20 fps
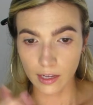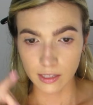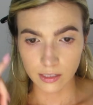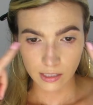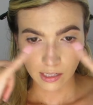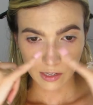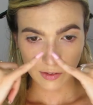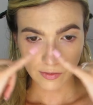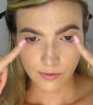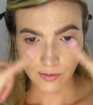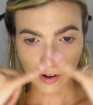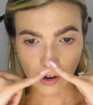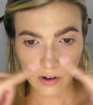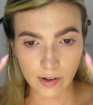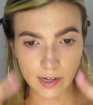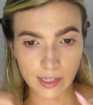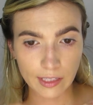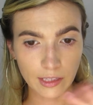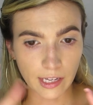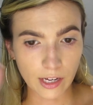It's like
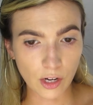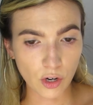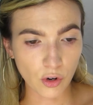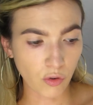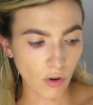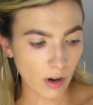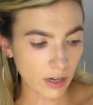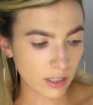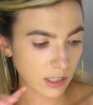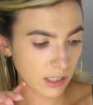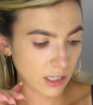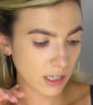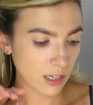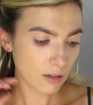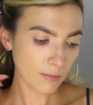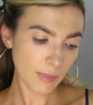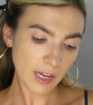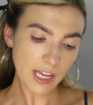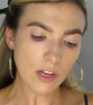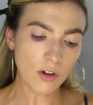very like crusty
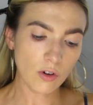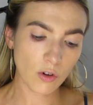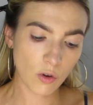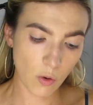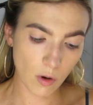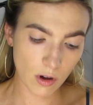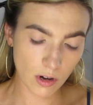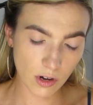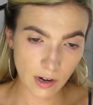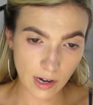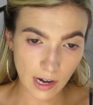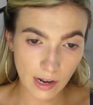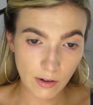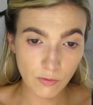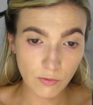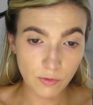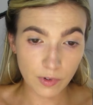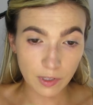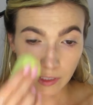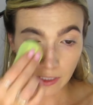in my inner corner and I
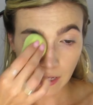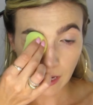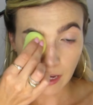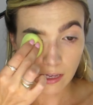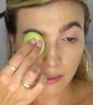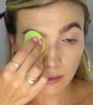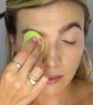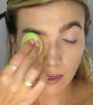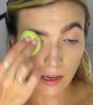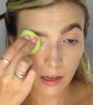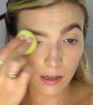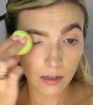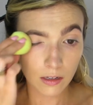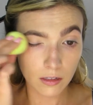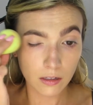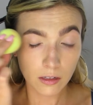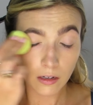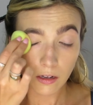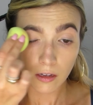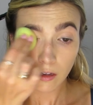really hate that.
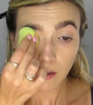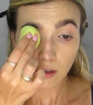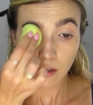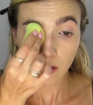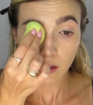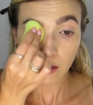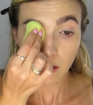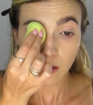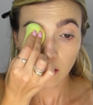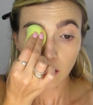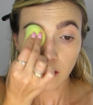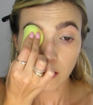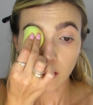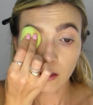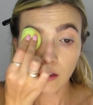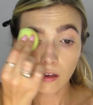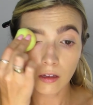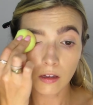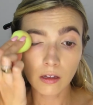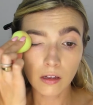
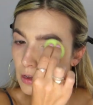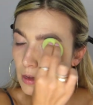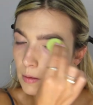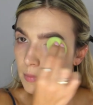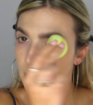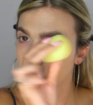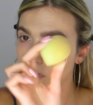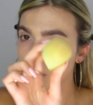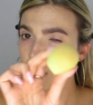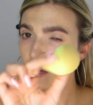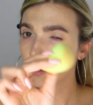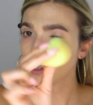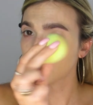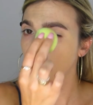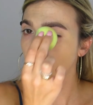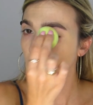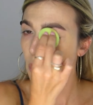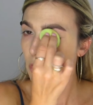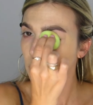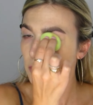I'm gonna take a
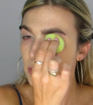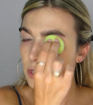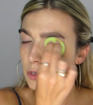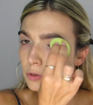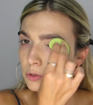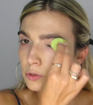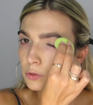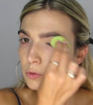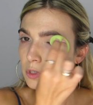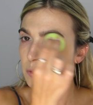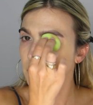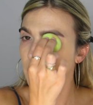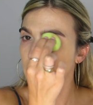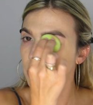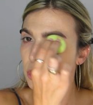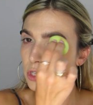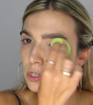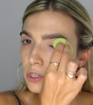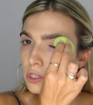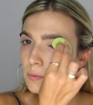smaller Eco Tool
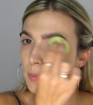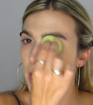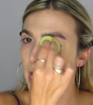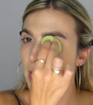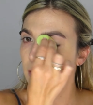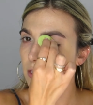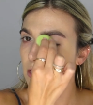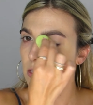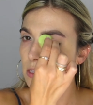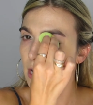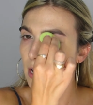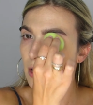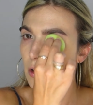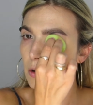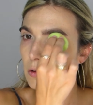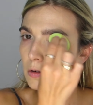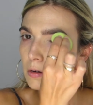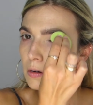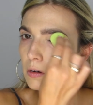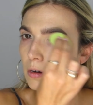sponge and just pat this
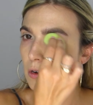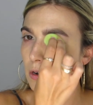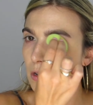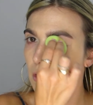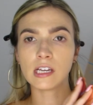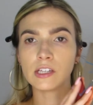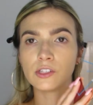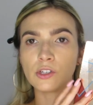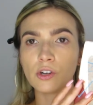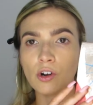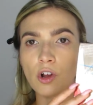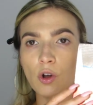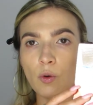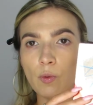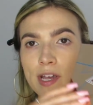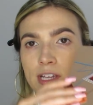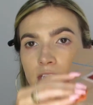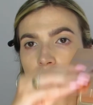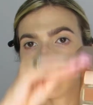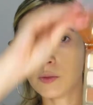out. Desert
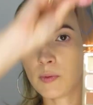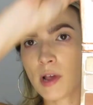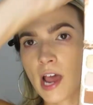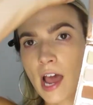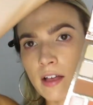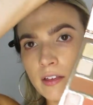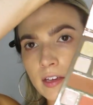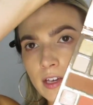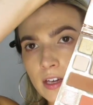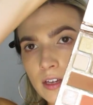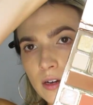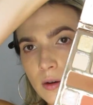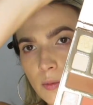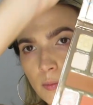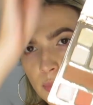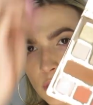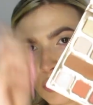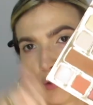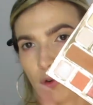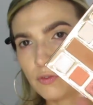Oasis
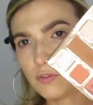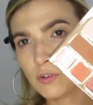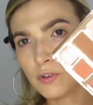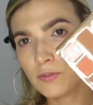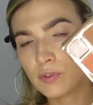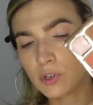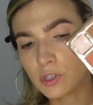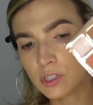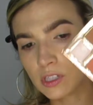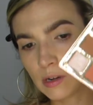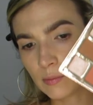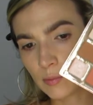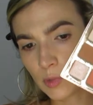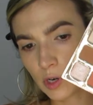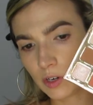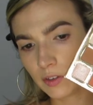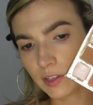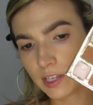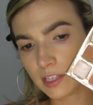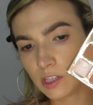palette. Beautiful for
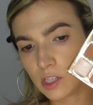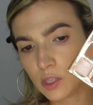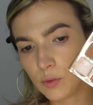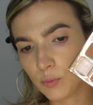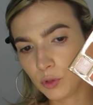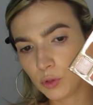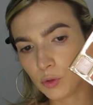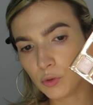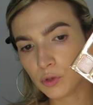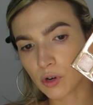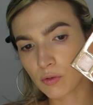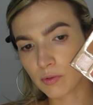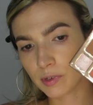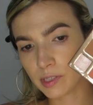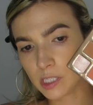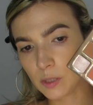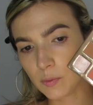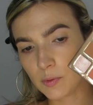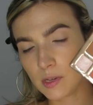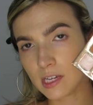summer. Like these blues are
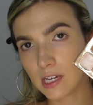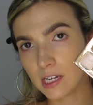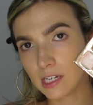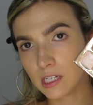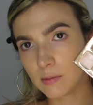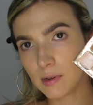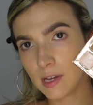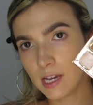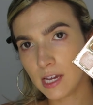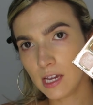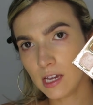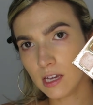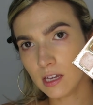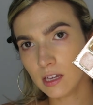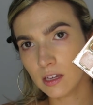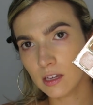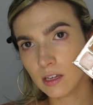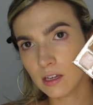really speaking to me.